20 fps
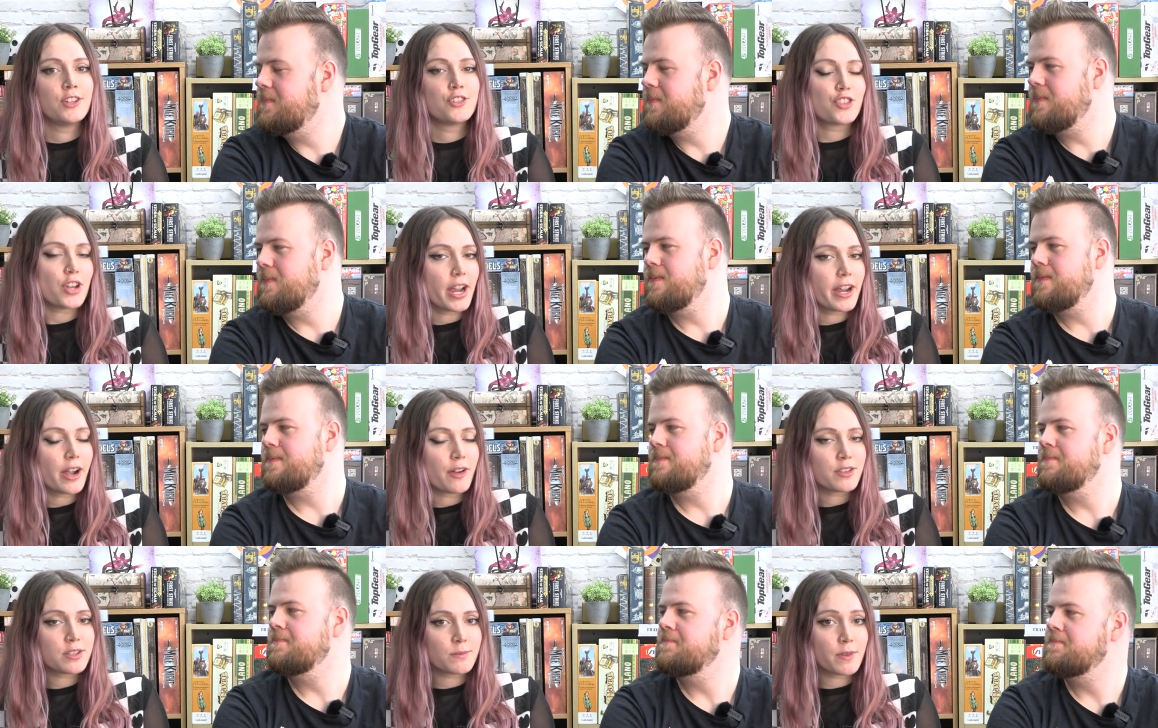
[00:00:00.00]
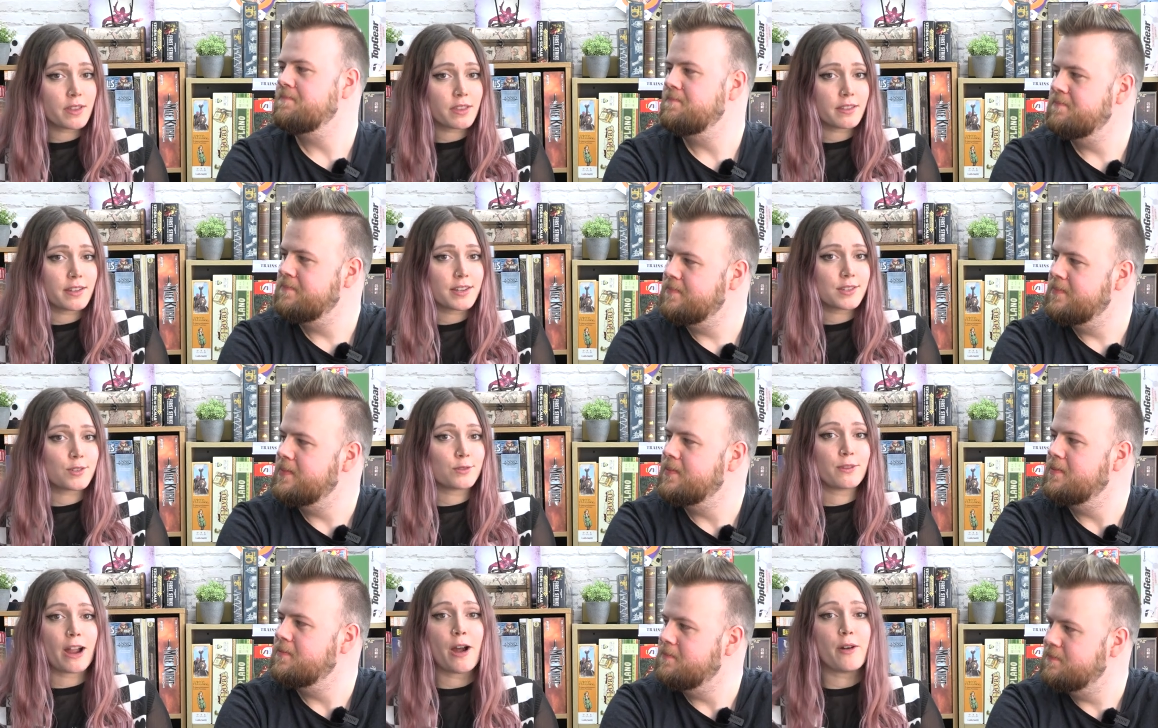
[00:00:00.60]
Speaker 1: check out some other
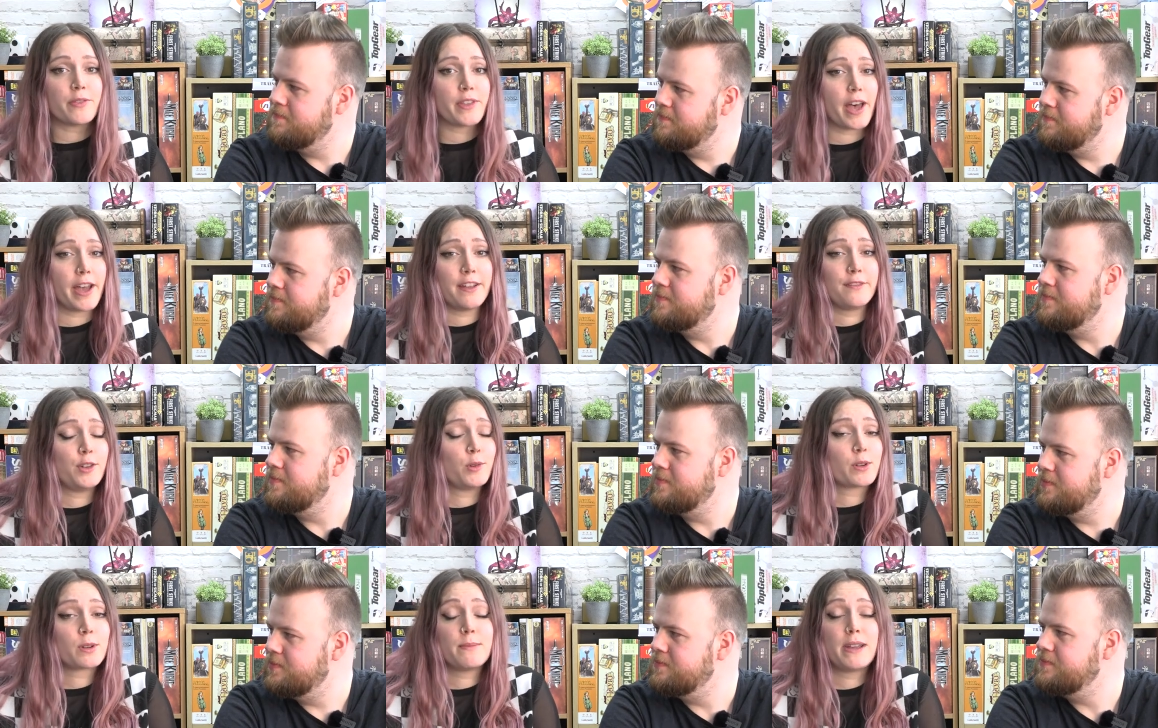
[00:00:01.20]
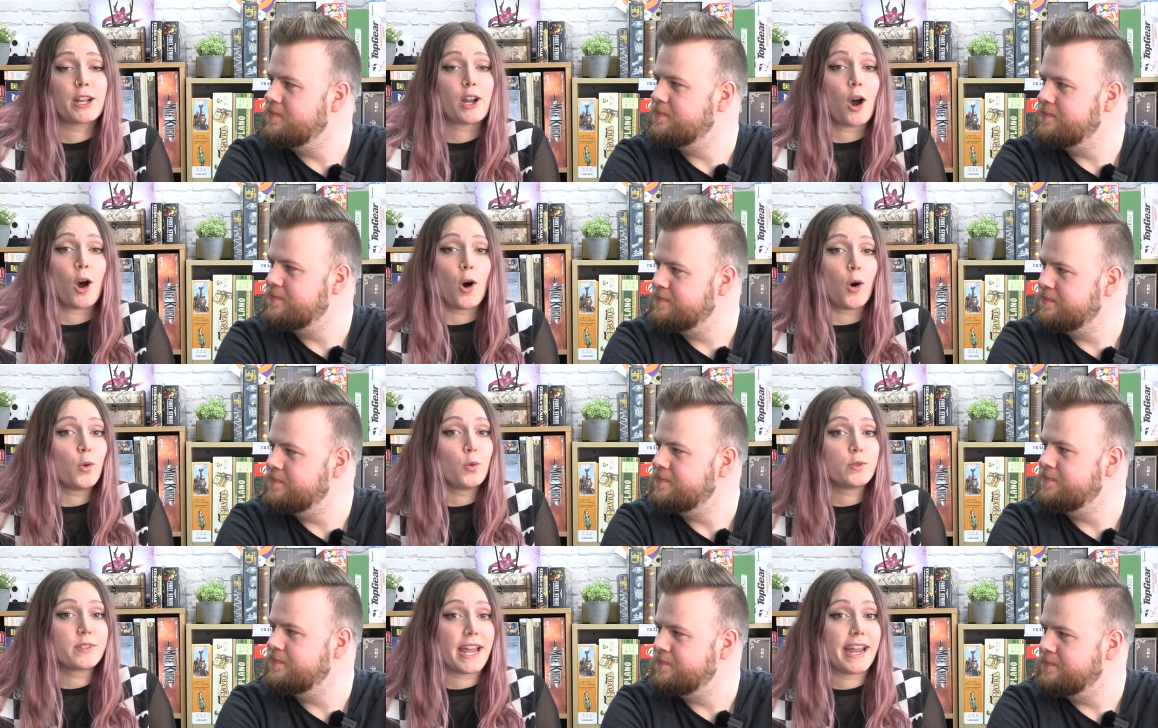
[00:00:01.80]
things around that? If you want to make a
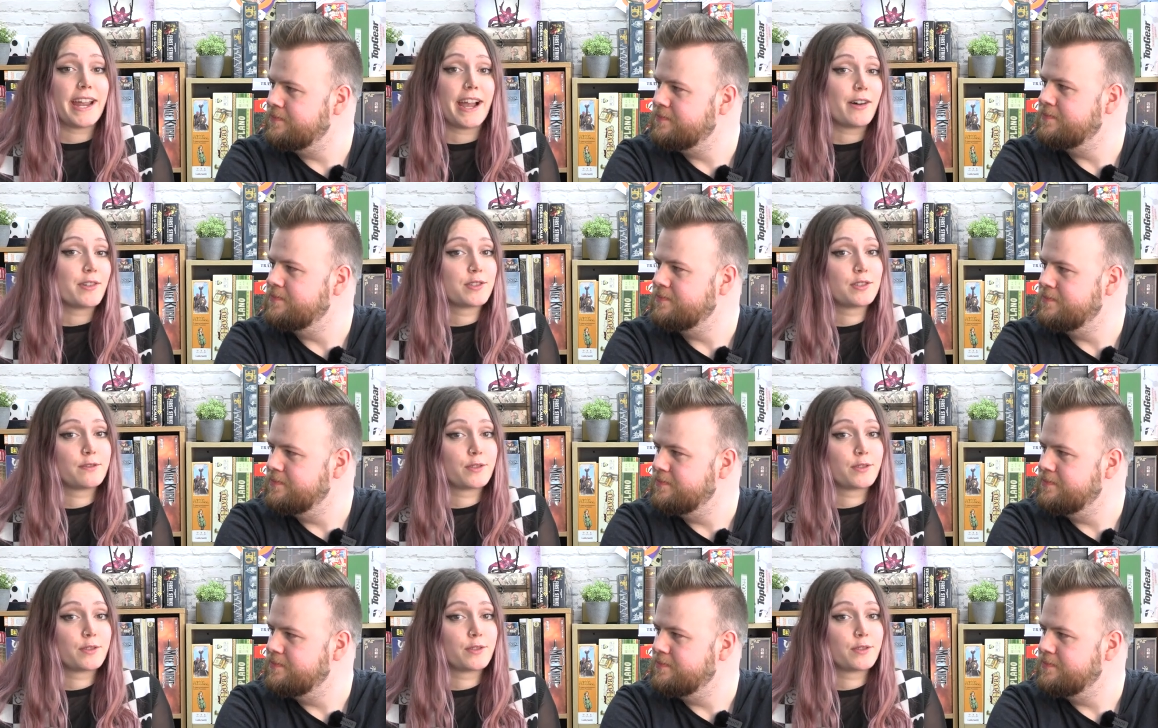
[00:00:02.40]
whole day out